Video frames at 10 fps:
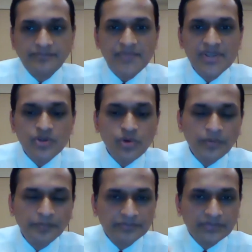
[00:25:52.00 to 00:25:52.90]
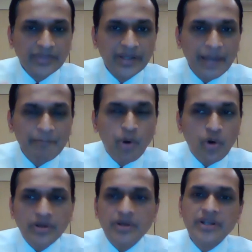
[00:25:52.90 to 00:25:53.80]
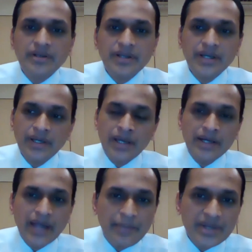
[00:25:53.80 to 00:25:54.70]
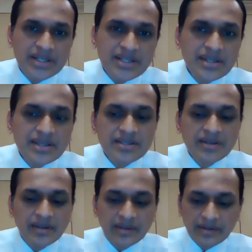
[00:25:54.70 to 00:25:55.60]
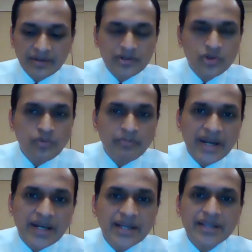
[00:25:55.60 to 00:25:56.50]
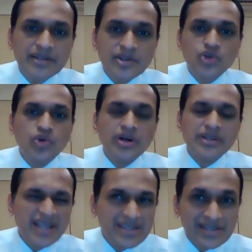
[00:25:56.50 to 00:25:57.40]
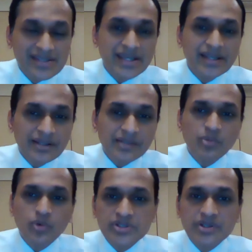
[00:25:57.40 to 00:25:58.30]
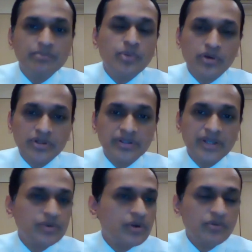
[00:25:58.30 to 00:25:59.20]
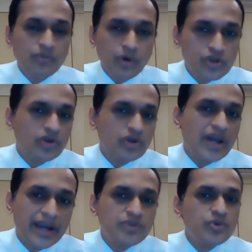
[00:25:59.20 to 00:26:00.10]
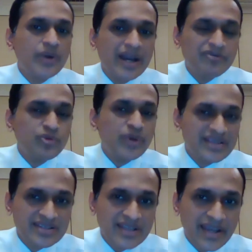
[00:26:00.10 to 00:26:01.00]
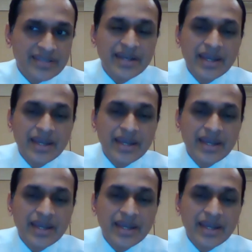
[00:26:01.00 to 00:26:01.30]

So important in diabetes is to maintain the sugar. That's the single most important thing. You have to watch your diet, you have to exercise,